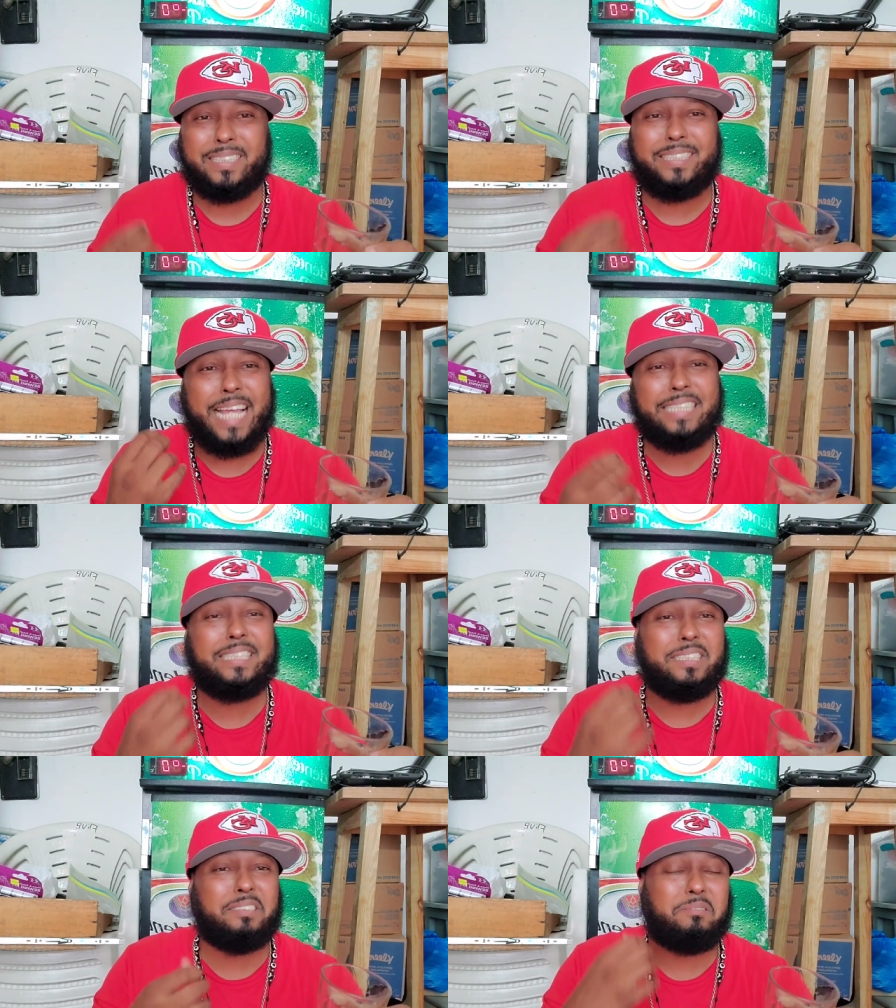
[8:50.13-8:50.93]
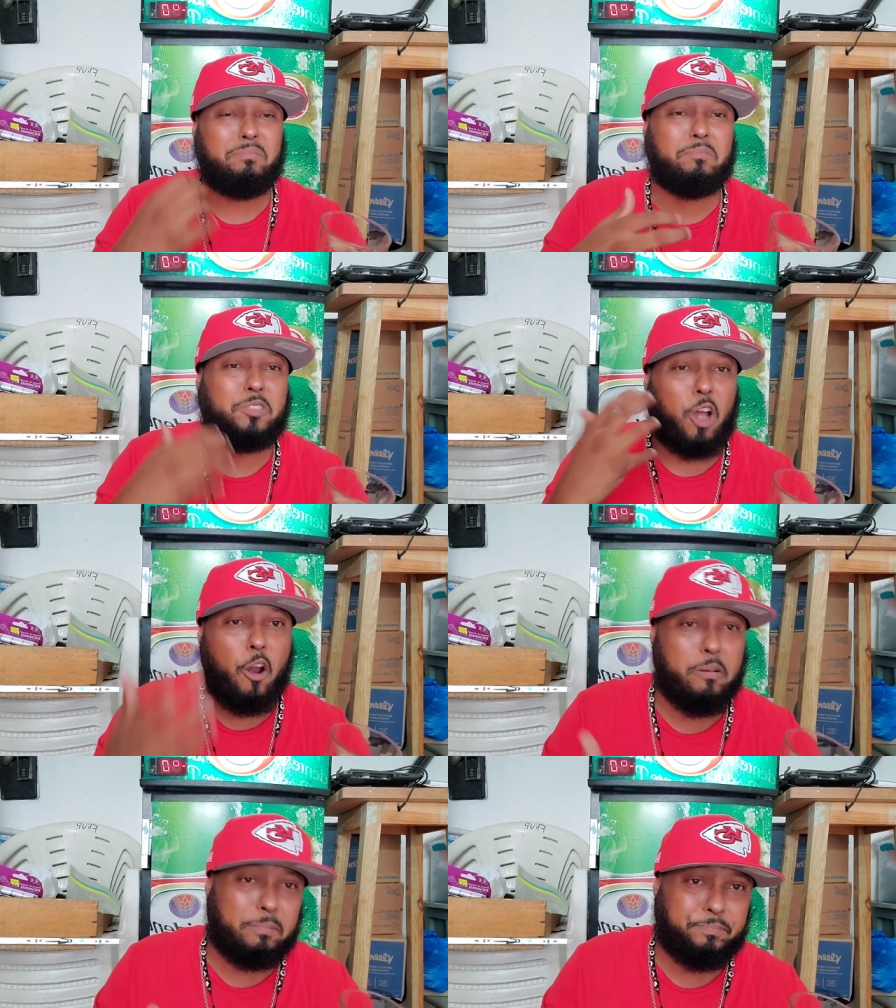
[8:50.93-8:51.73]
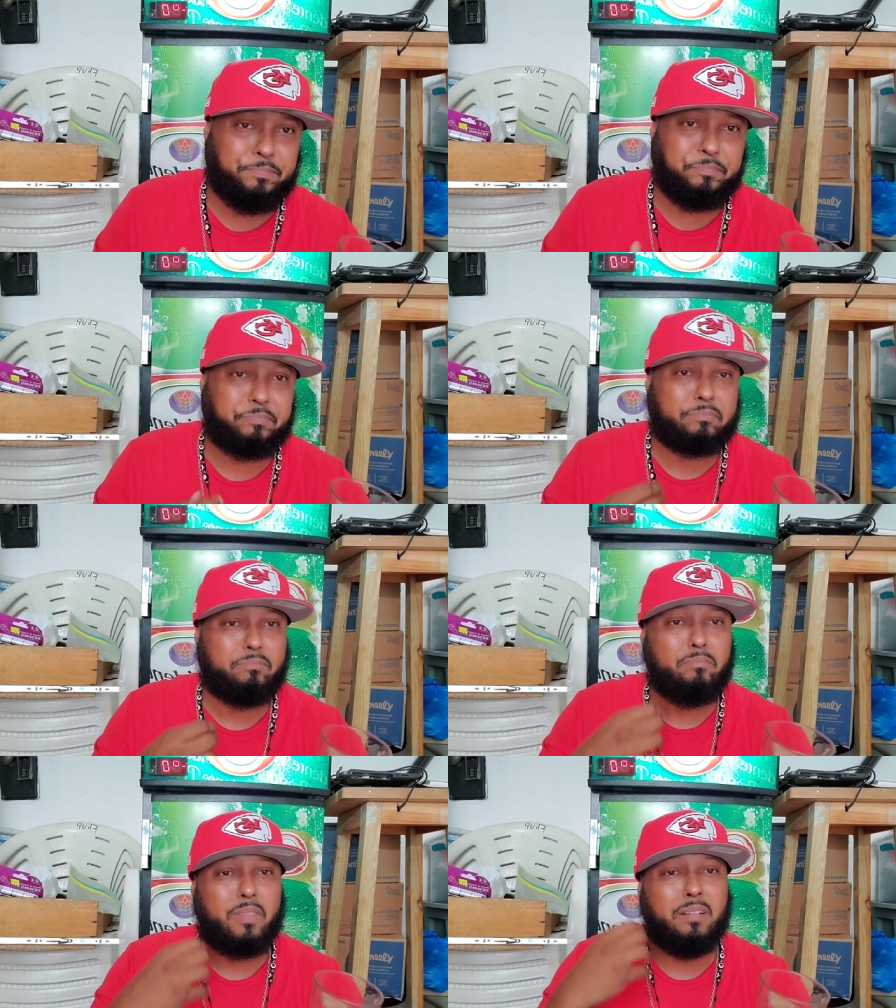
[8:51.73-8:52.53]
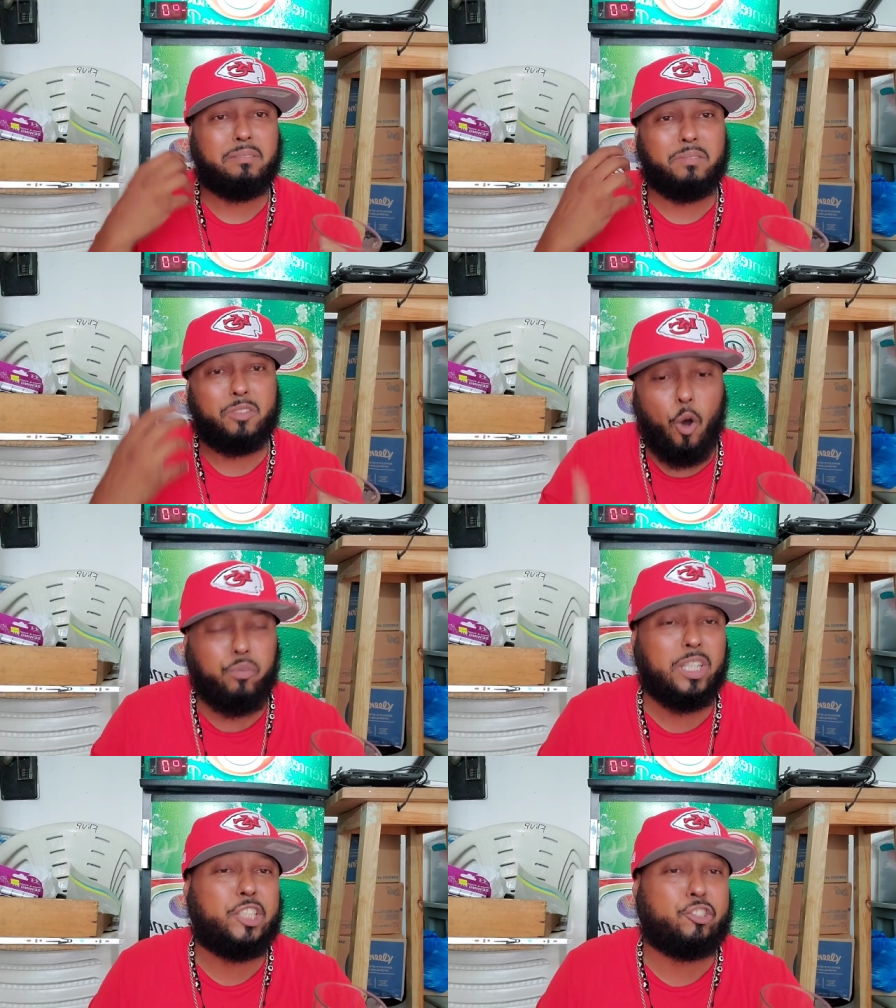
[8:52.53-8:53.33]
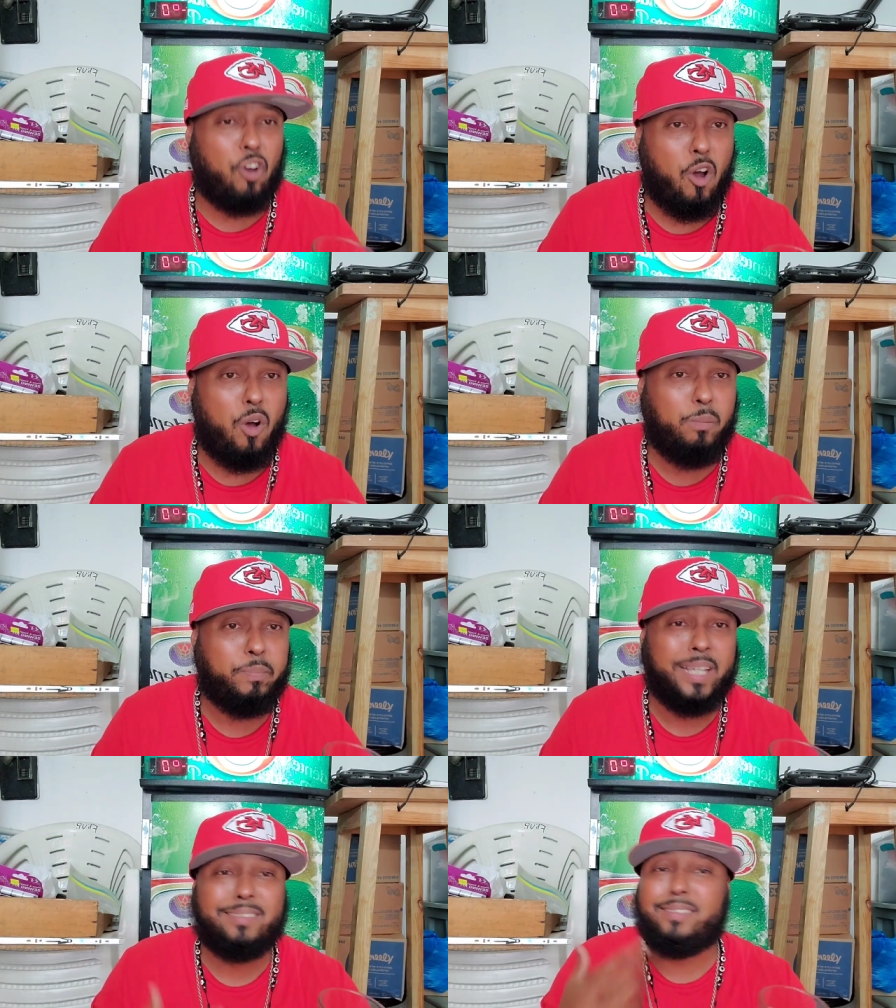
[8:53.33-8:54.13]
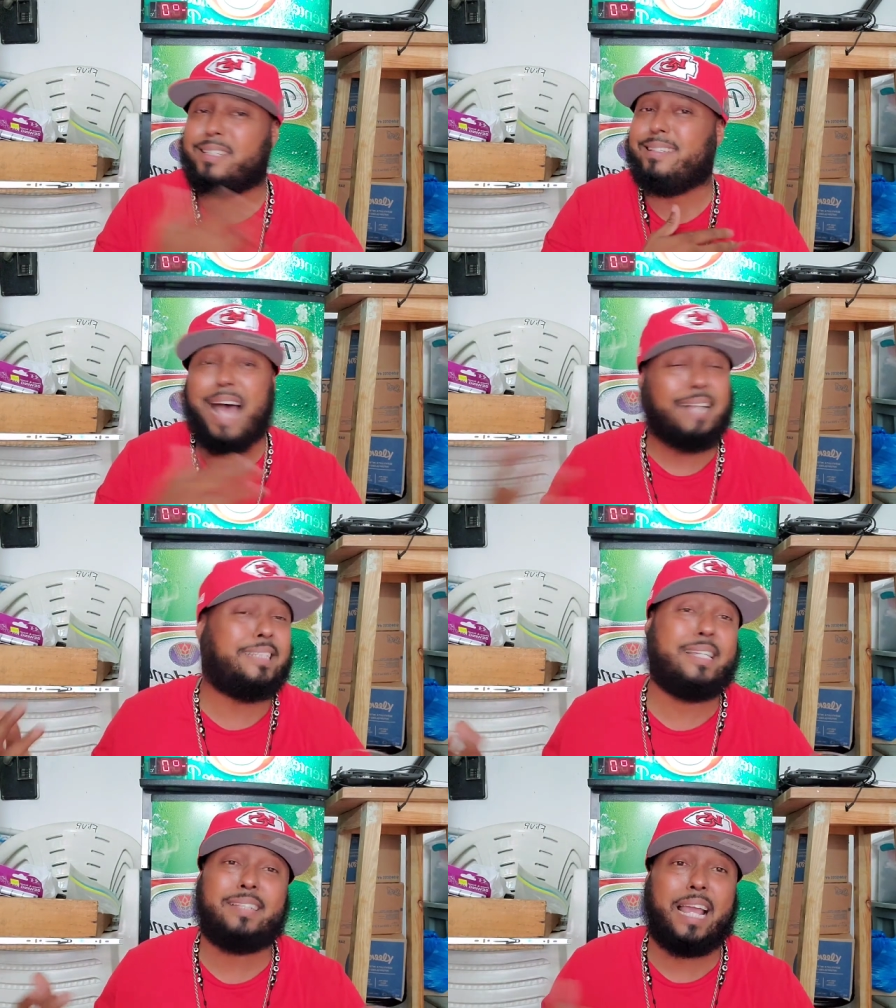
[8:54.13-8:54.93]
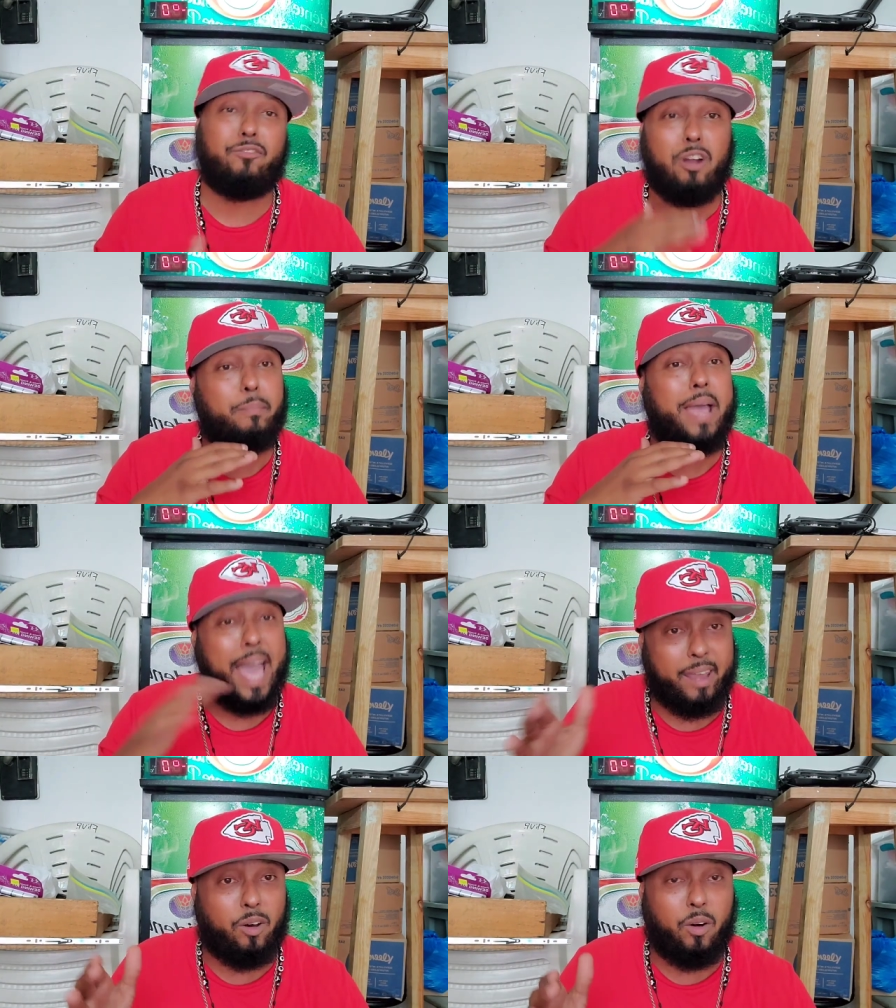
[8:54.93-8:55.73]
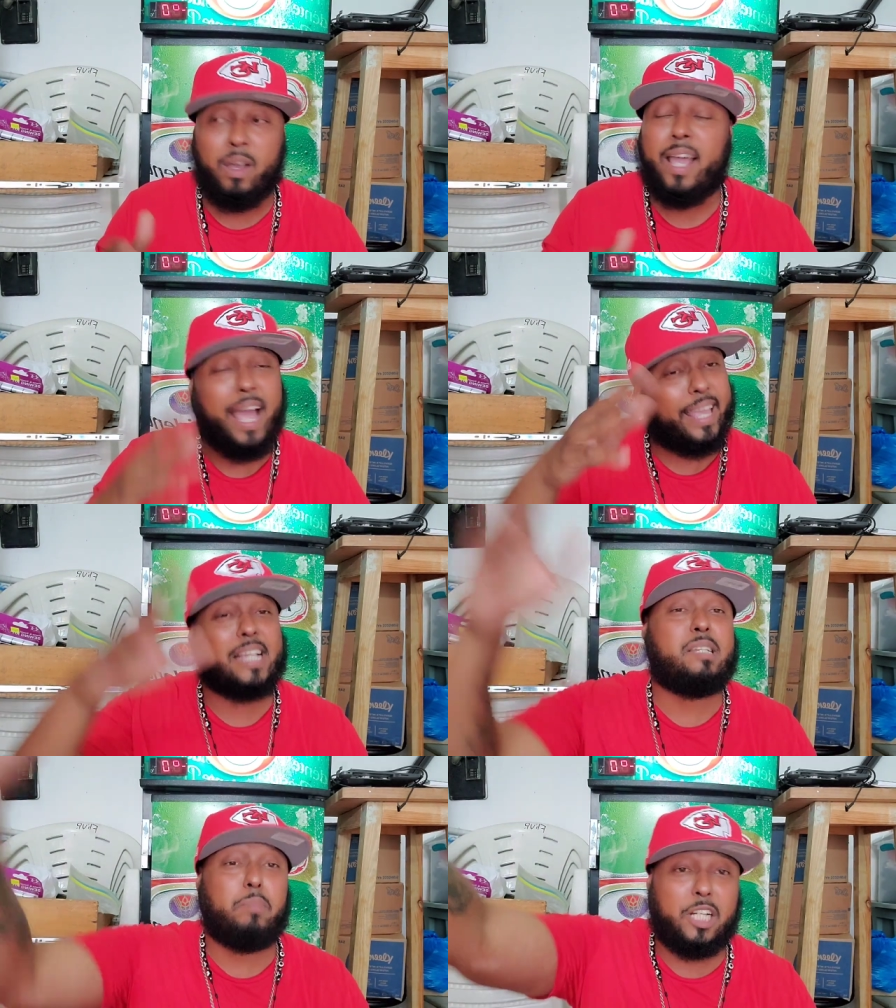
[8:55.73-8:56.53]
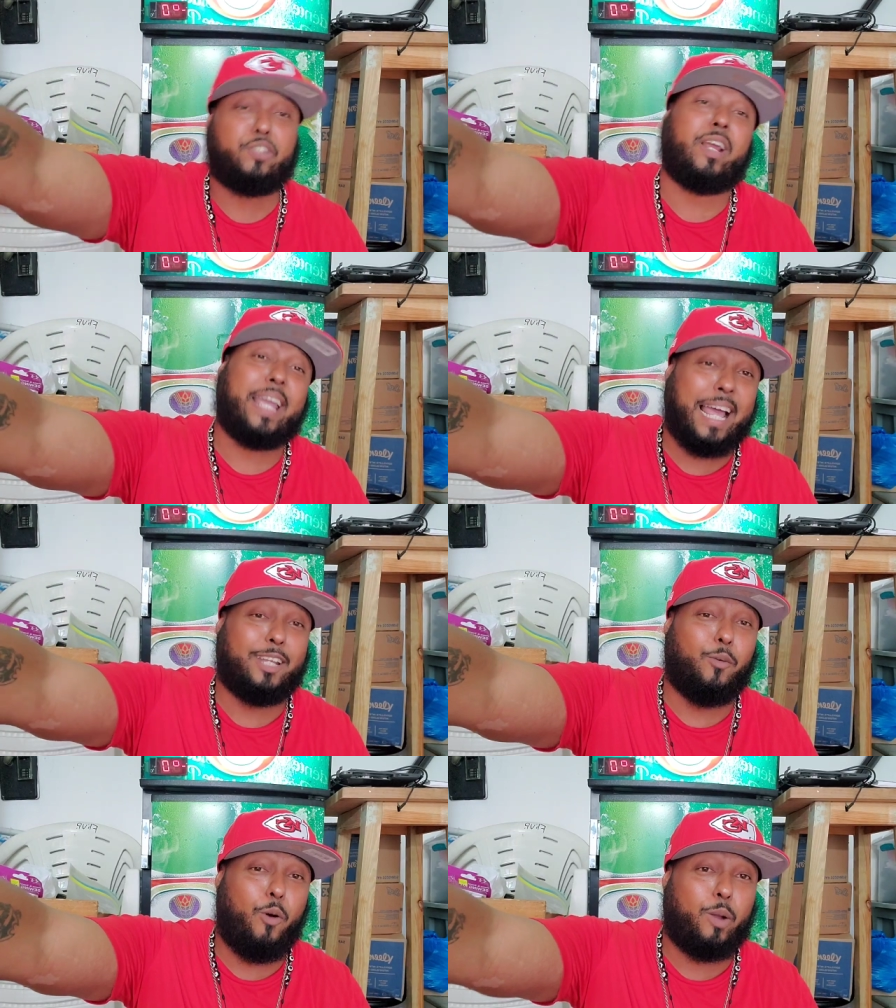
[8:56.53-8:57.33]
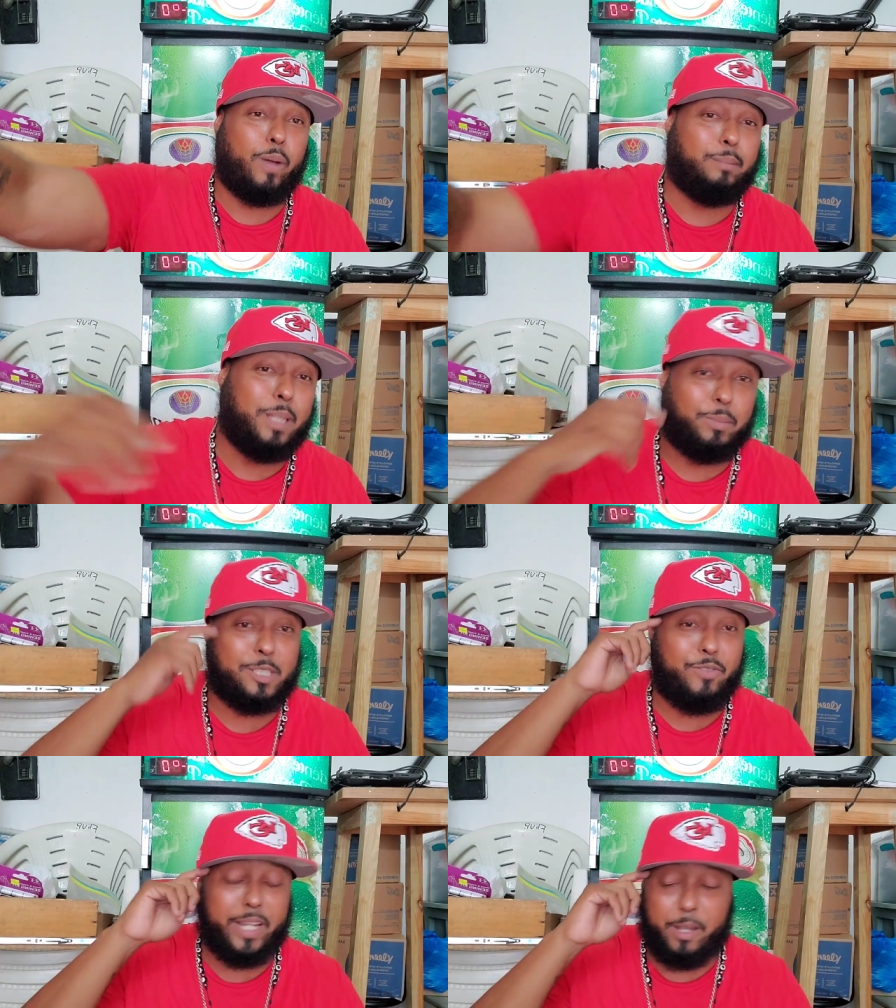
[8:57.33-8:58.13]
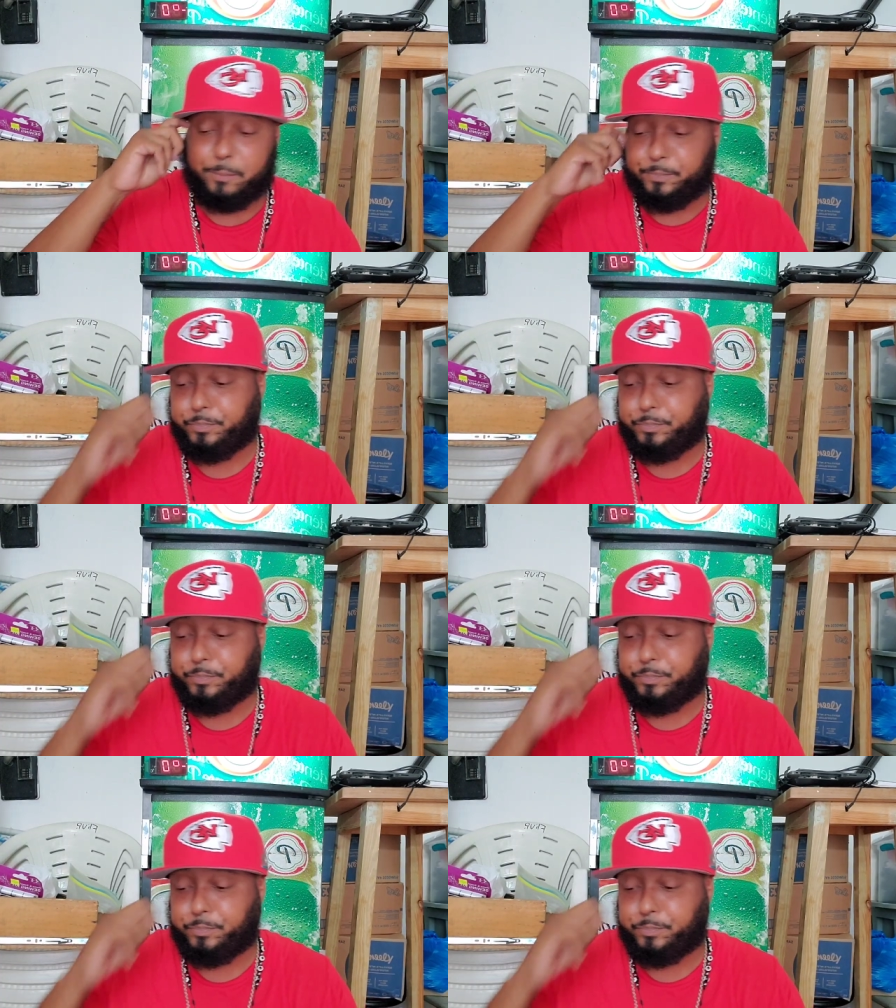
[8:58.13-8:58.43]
The taste is tart, overly strong, does not taste like rum at all. And yes, I'm going to drink a gallon of water when I'm done with this video.